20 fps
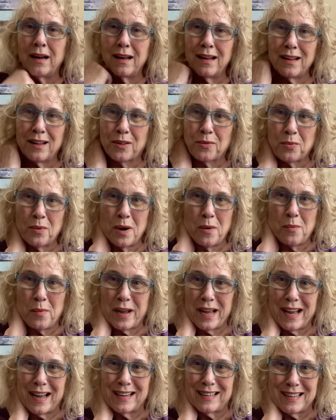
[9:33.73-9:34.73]
It's when
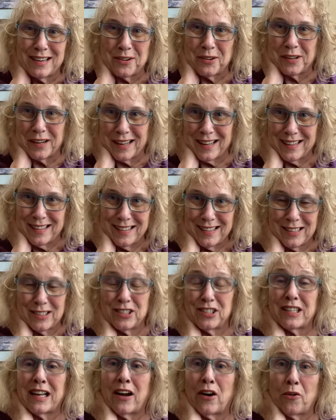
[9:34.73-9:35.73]
we head north or
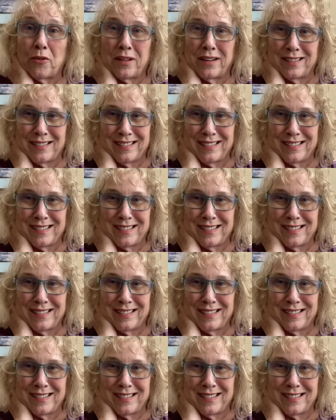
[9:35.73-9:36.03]
south.